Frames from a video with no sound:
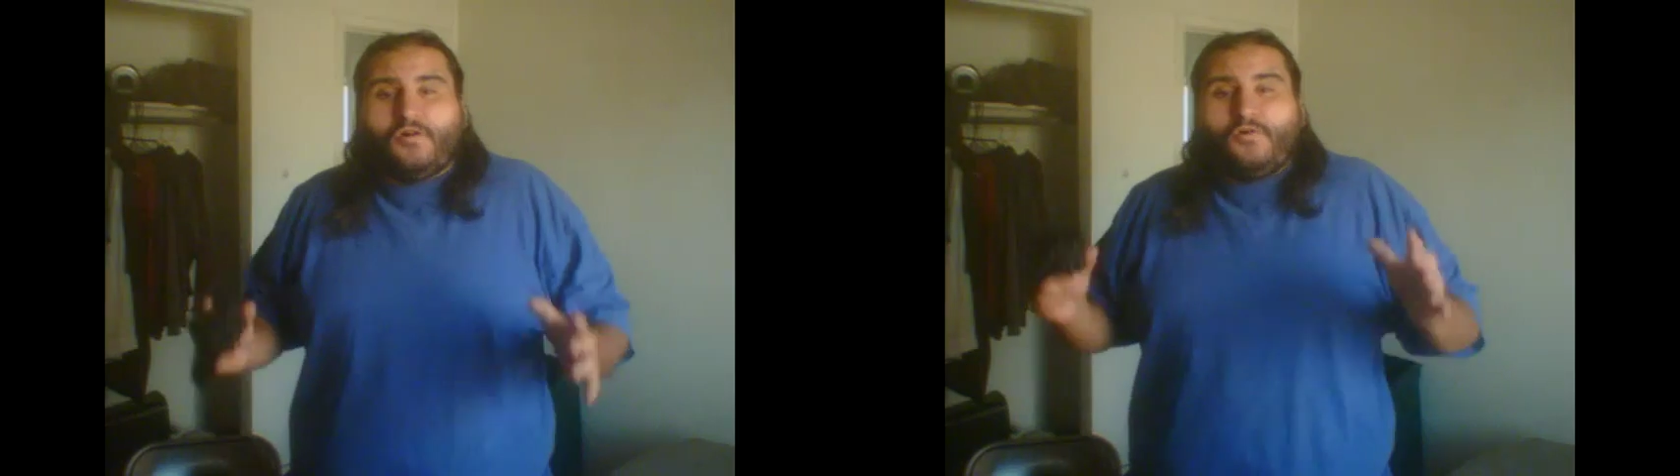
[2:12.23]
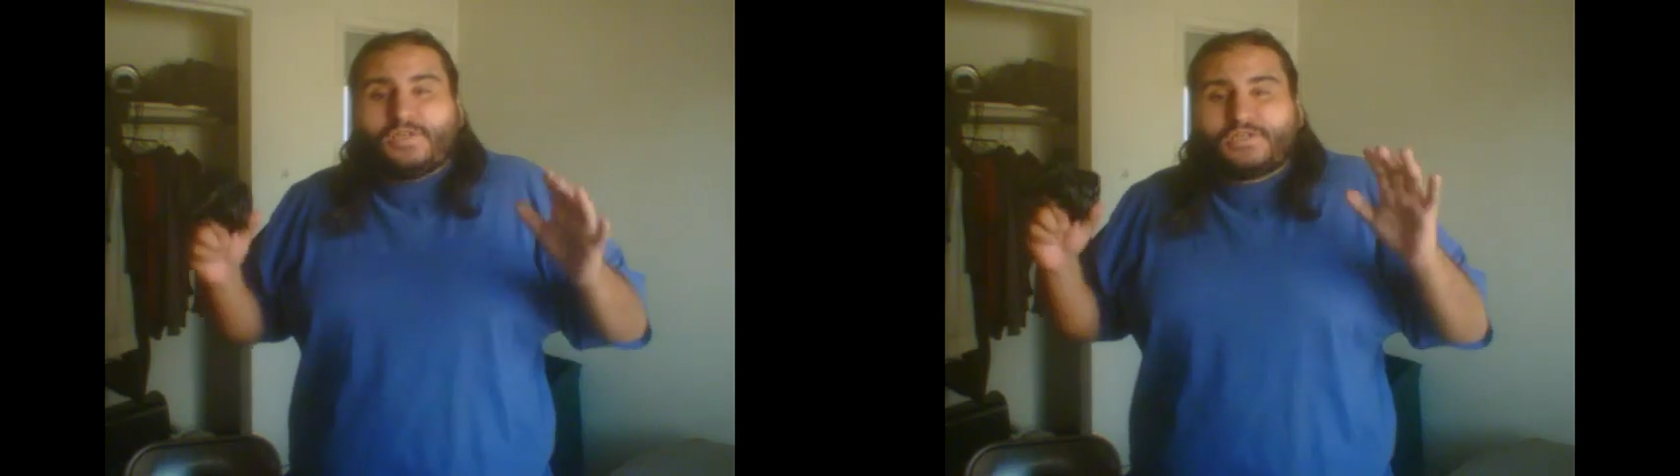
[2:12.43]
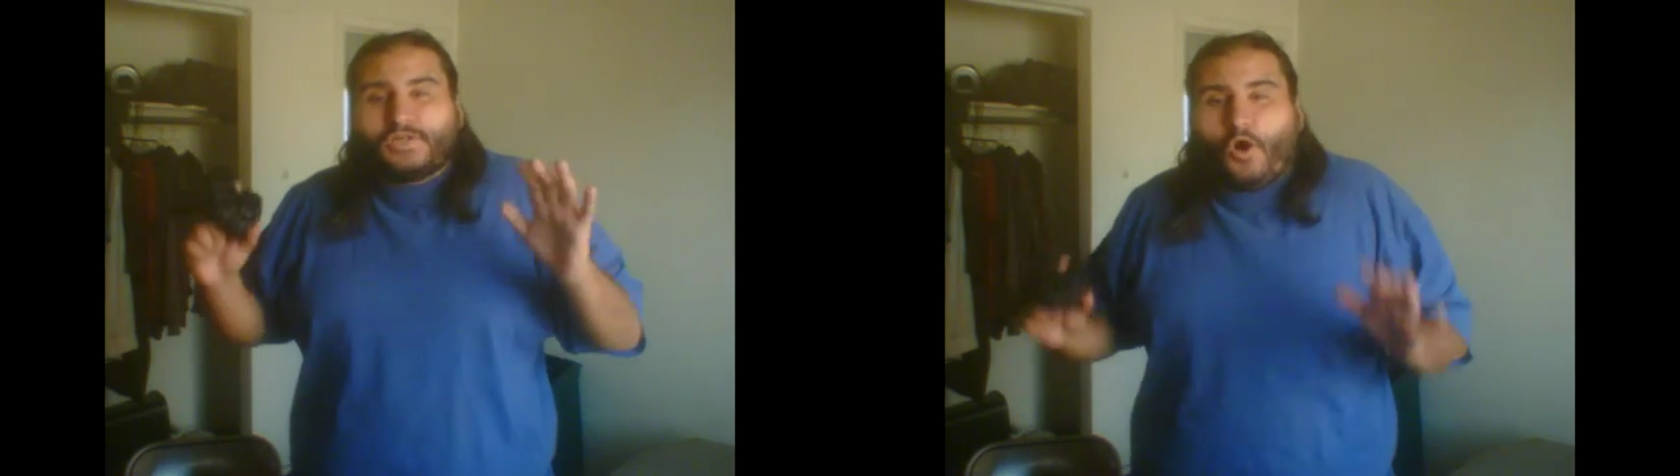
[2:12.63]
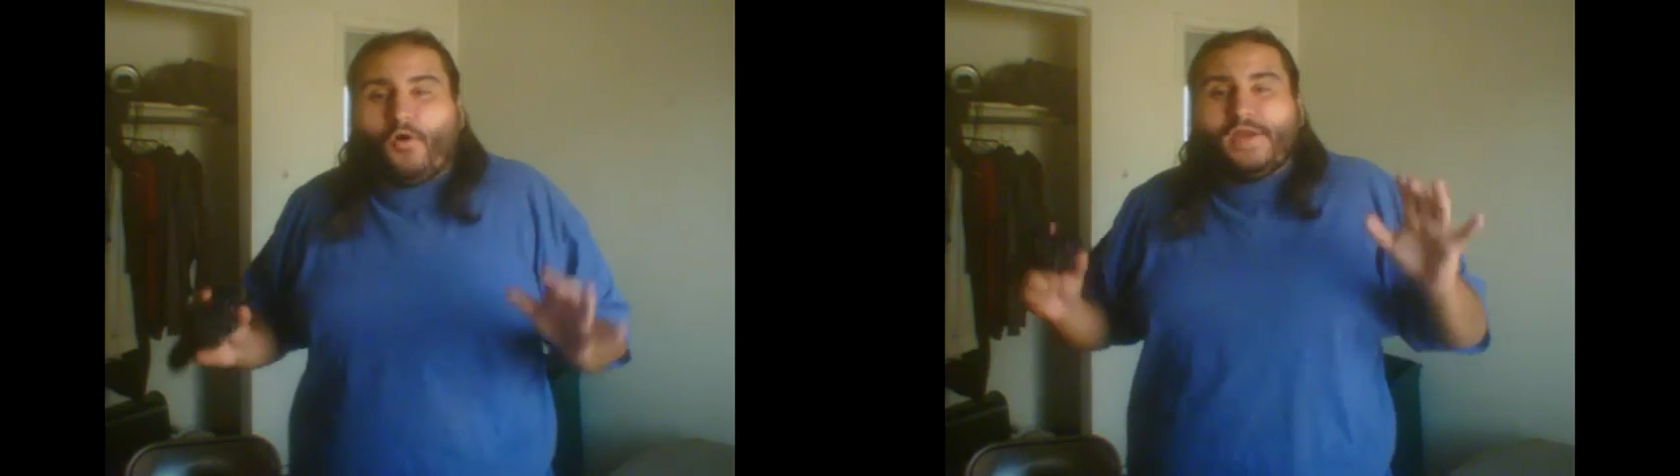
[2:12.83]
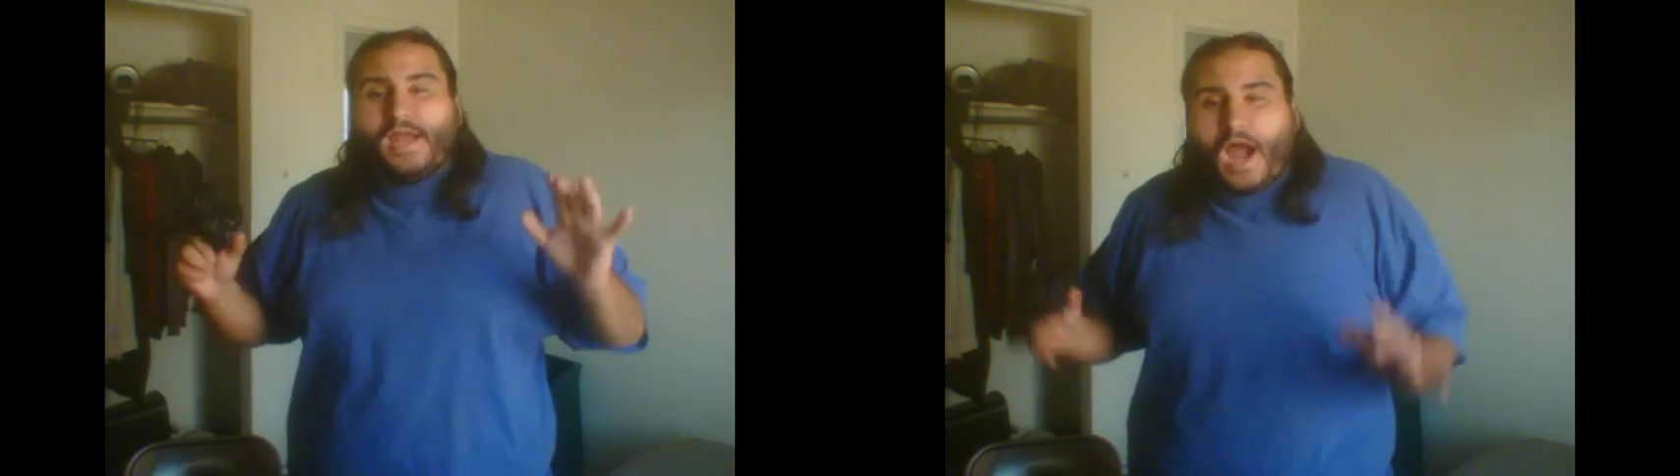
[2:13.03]
what's
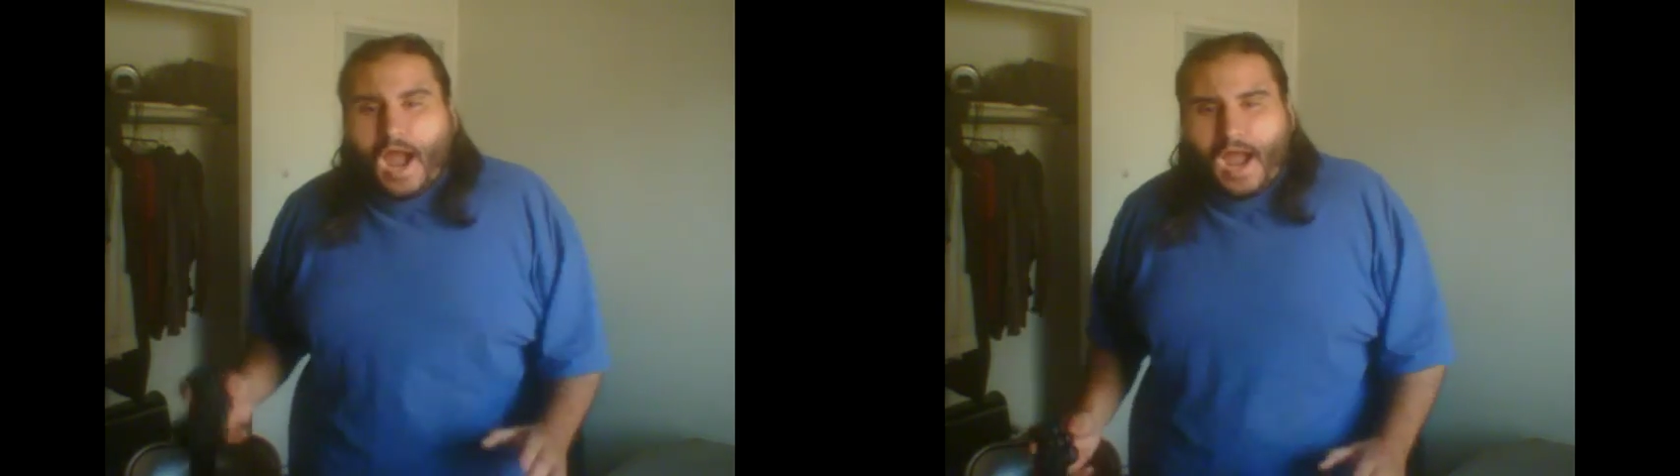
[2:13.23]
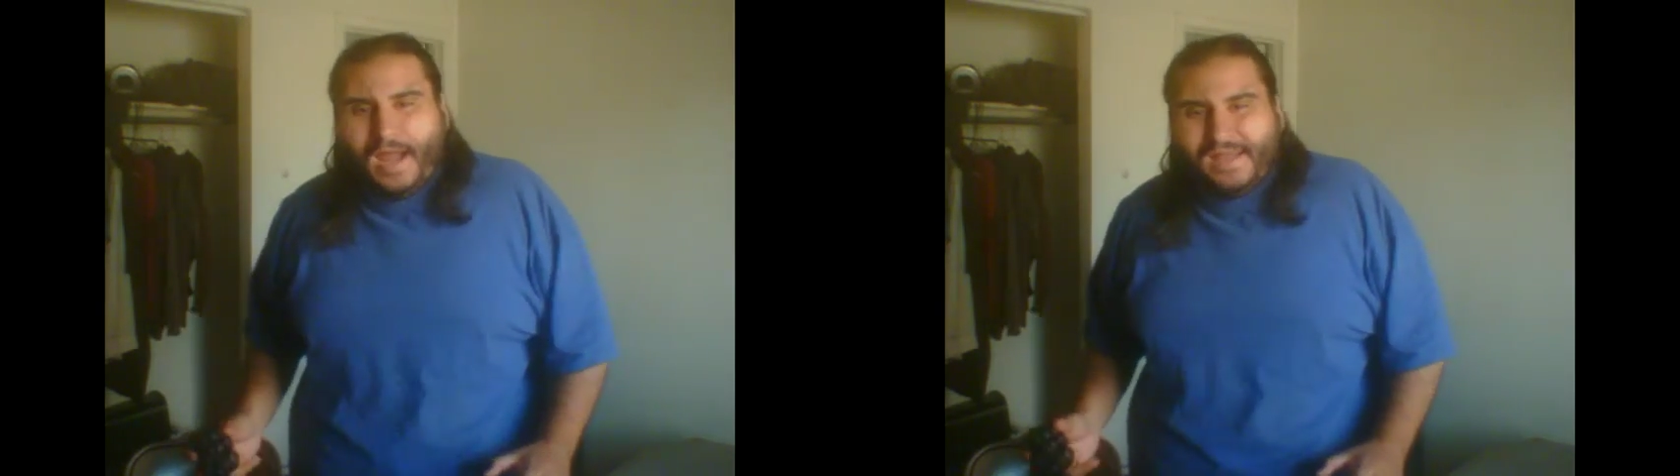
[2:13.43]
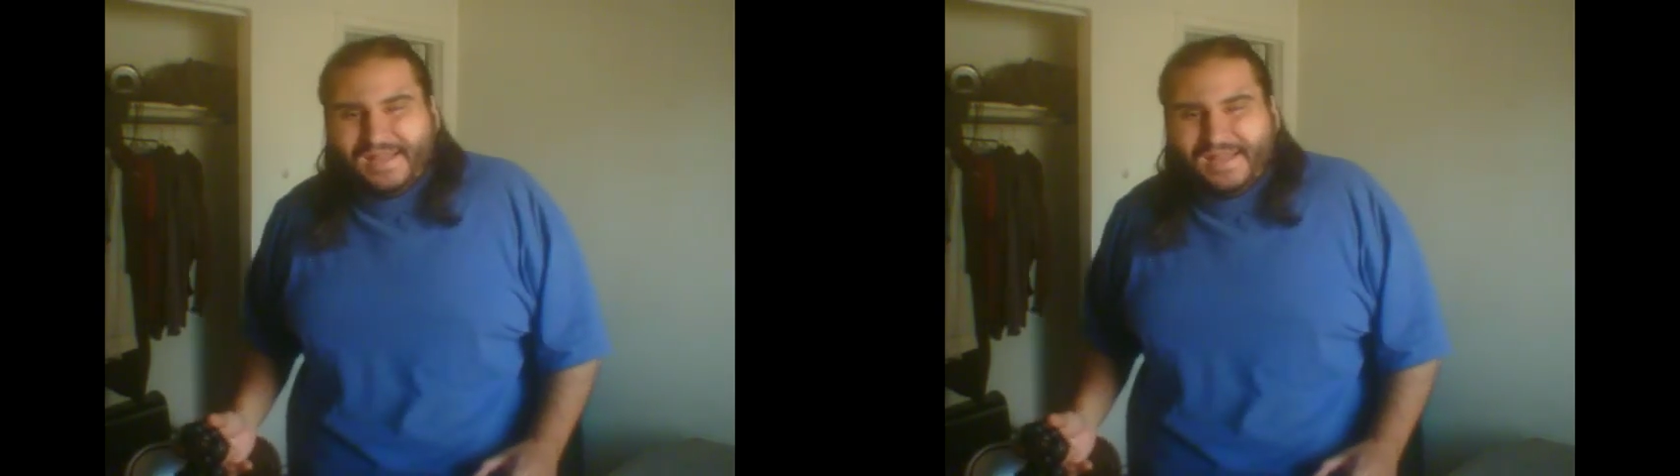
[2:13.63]
going on.